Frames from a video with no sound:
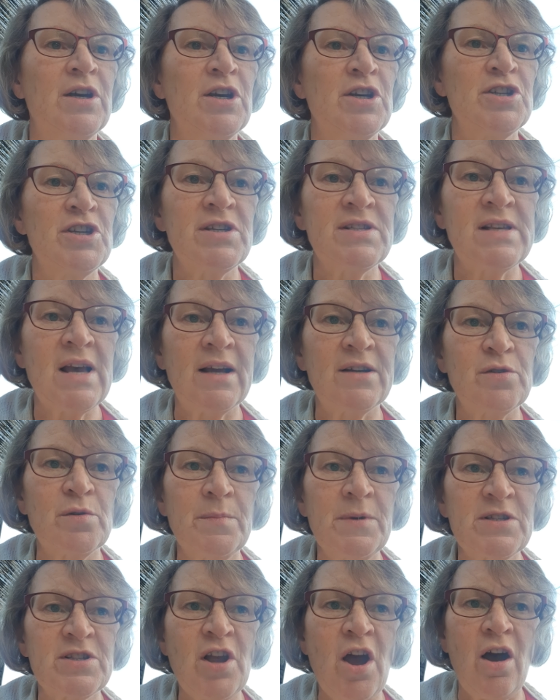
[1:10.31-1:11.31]
She's had
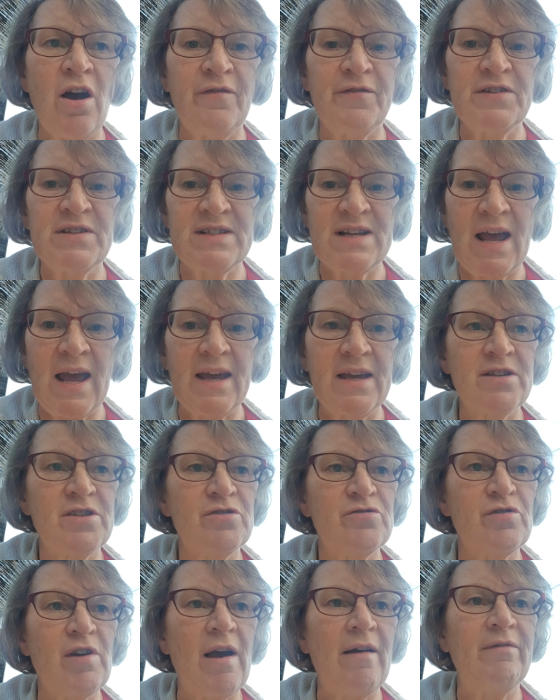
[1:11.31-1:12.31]
almost half a day
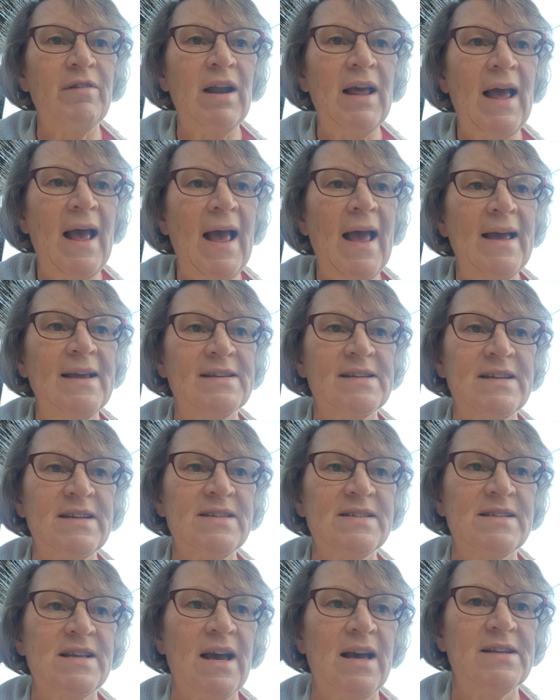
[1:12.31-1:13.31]
to travel ahead, he
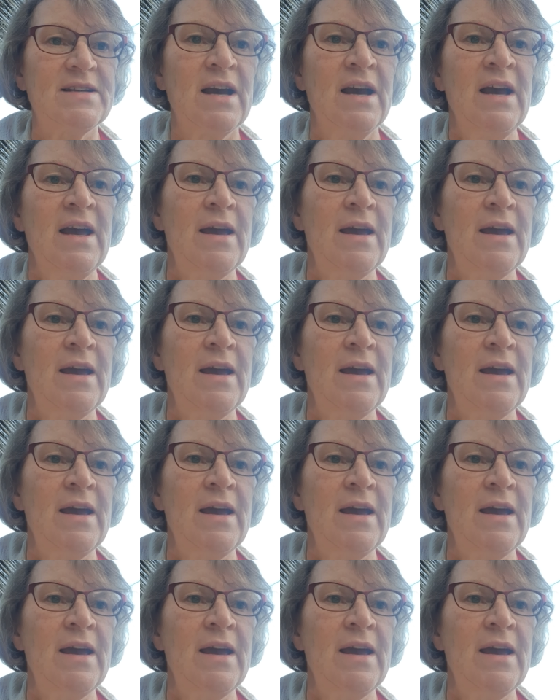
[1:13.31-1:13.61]
said.